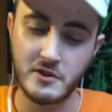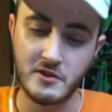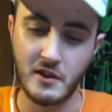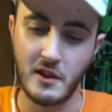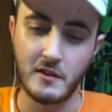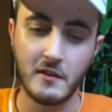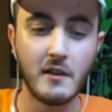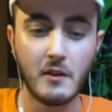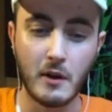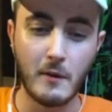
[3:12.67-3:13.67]
because like
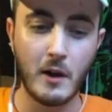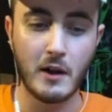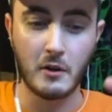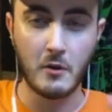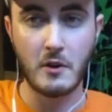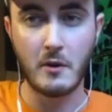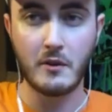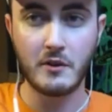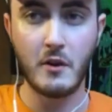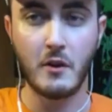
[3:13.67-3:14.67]
whenever I'd go there when I
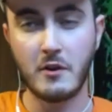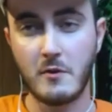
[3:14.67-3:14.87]
was younger,